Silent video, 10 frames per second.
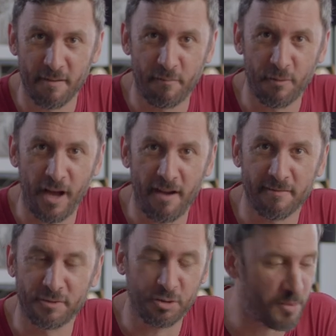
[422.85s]
If you
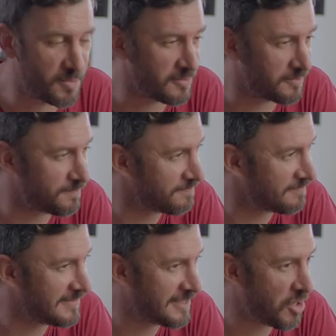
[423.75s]
have trouble,
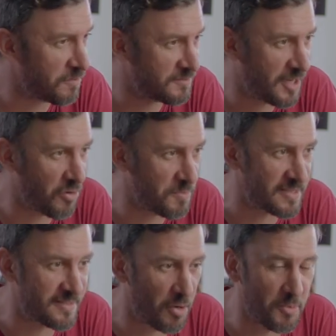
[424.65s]
tell
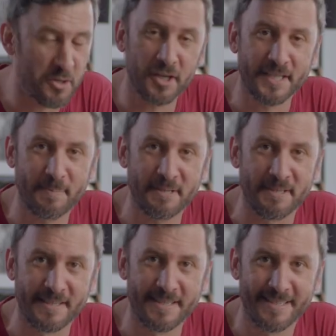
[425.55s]
me. Tell me your
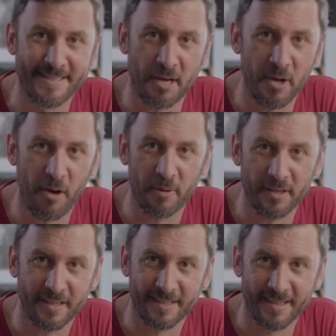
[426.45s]
experience. Tell me
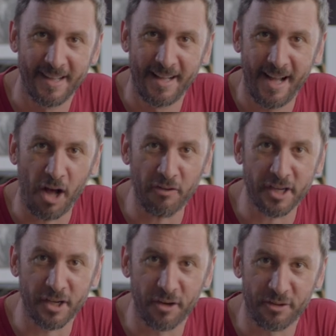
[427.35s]
how
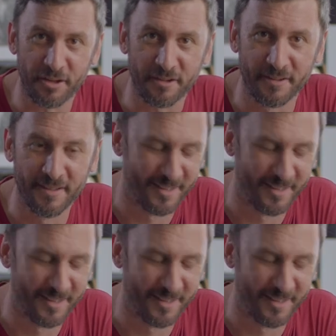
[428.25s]
did it go to you.